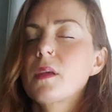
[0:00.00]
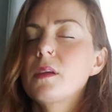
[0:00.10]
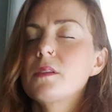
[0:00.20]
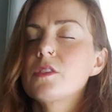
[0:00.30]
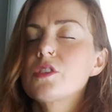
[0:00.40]

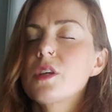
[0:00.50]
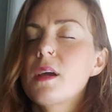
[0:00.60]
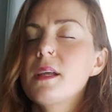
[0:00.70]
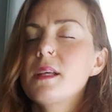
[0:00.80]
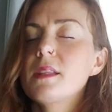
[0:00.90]
And
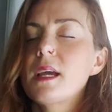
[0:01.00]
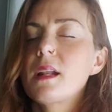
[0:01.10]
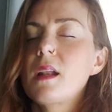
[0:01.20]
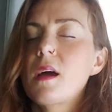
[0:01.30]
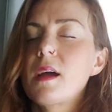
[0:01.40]
shining
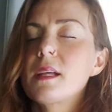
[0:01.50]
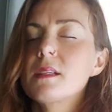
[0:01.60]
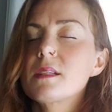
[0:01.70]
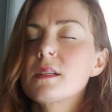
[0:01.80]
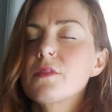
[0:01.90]
that
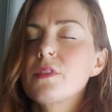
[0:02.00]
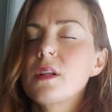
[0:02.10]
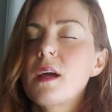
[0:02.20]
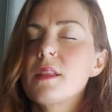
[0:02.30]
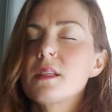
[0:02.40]
light, if you
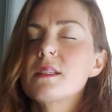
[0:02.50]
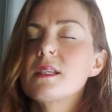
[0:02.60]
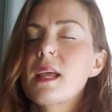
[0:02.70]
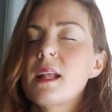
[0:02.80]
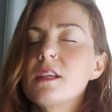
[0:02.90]
like this
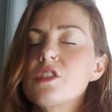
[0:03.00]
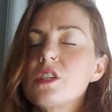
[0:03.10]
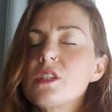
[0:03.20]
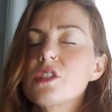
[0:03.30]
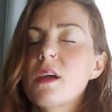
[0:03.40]

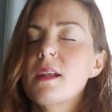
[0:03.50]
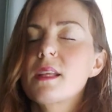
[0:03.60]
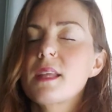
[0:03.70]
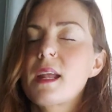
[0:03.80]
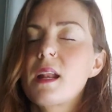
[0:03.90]
analogy,
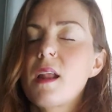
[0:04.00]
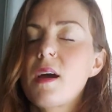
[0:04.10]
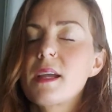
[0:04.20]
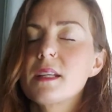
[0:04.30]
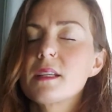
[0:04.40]
shining that
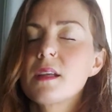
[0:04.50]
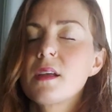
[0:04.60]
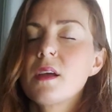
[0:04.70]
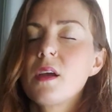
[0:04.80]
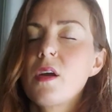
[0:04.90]
light
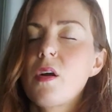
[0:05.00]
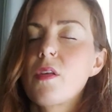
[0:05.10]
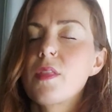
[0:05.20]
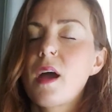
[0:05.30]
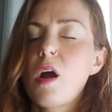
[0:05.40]

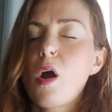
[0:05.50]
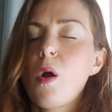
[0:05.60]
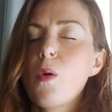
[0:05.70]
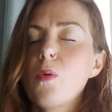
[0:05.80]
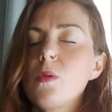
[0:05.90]
on the
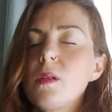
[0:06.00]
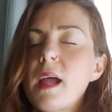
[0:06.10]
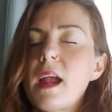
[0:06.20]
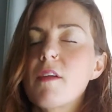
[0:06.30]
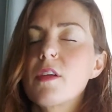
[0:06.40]
whole
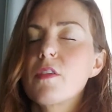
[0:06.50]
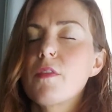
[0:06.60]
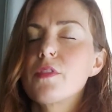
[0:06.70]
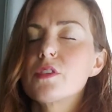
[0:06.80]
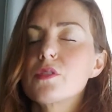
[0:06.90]
area
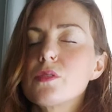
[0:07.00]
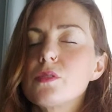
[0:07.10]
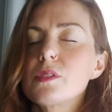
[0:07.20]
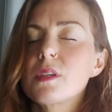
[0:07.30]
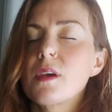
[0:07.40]
of the
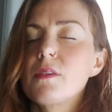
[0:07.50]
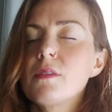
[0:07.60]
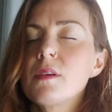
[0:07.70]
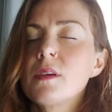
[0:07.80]
torso.